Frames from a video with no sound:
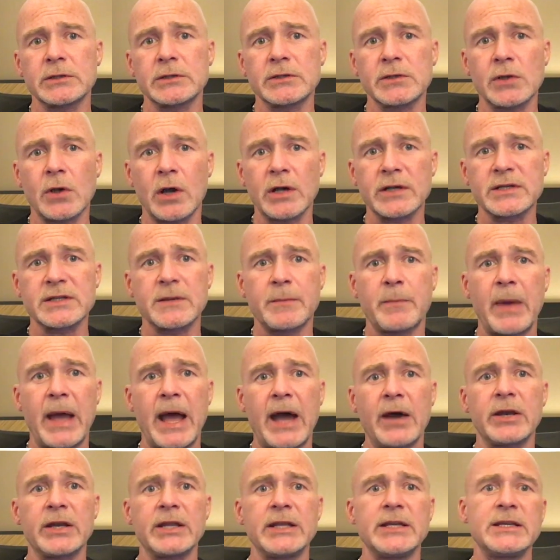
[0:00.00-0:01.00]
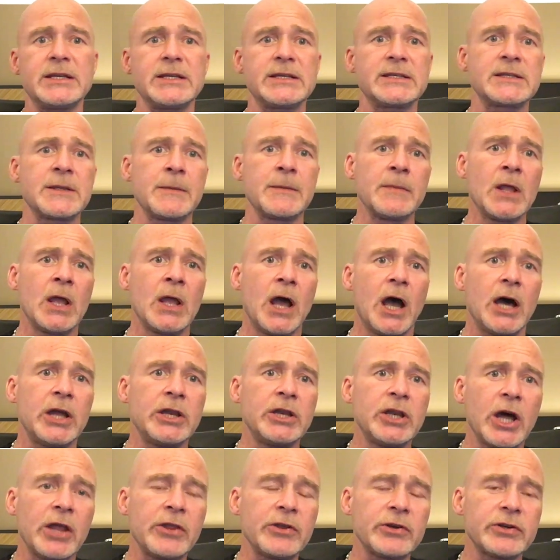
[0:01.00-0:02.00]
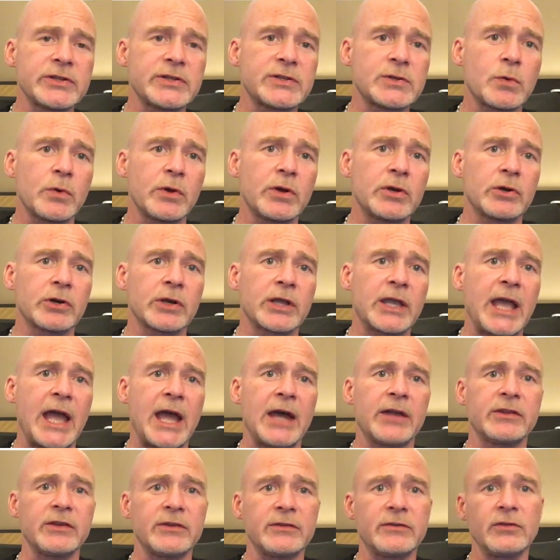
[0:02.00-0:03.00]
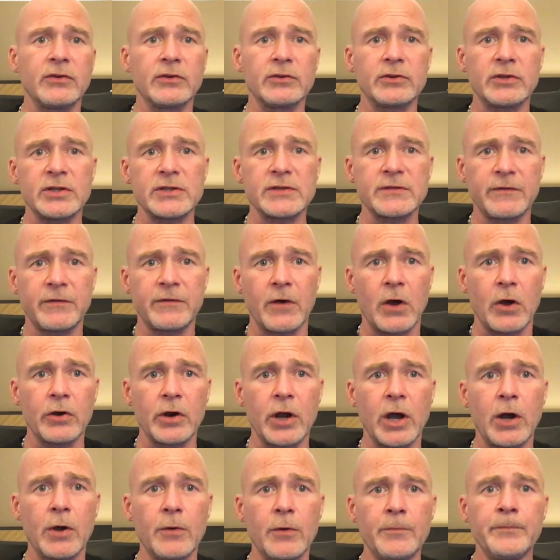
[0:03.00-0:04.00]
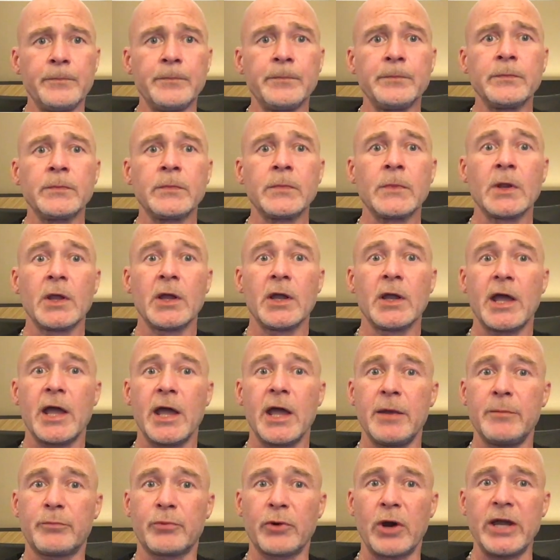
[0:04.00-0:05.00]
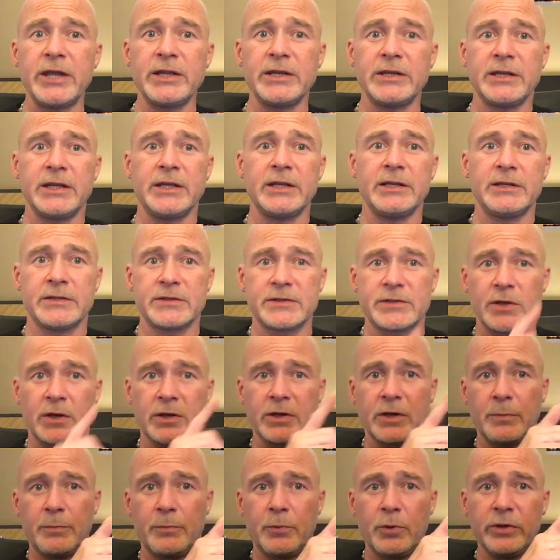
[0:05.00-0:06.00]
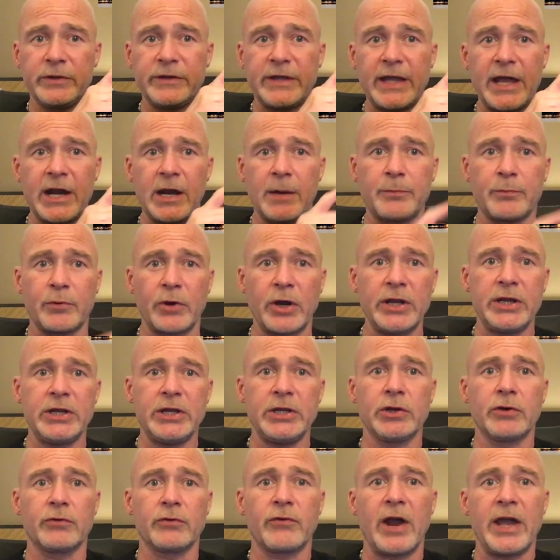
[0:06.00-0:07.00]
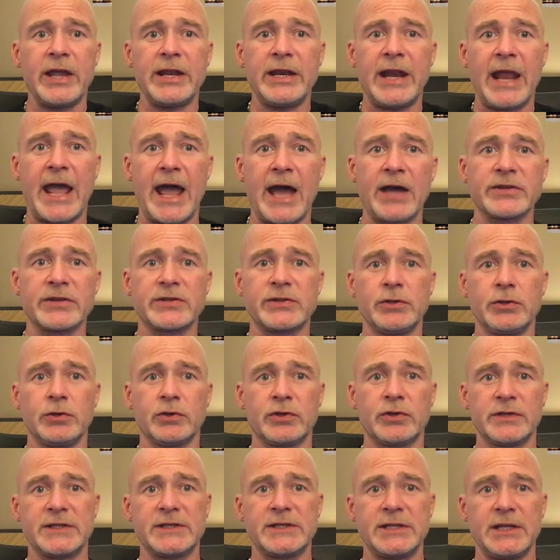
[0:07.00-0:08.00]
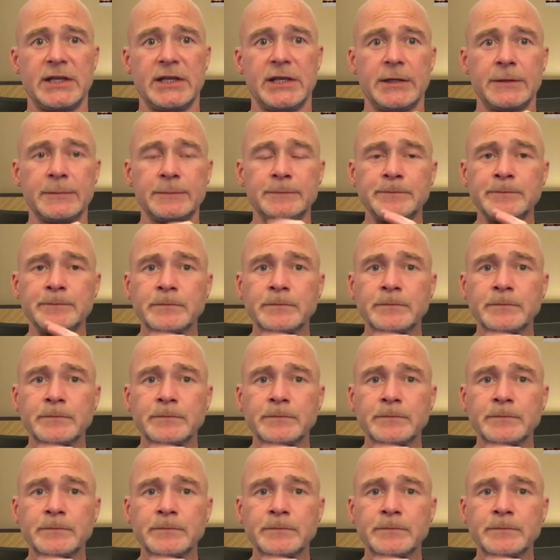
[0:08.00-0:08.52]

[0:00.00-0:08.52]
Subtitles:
talks about is another Twitter account that took this photo and brightened it. So I'm gonna put that up right here right now so you can see it.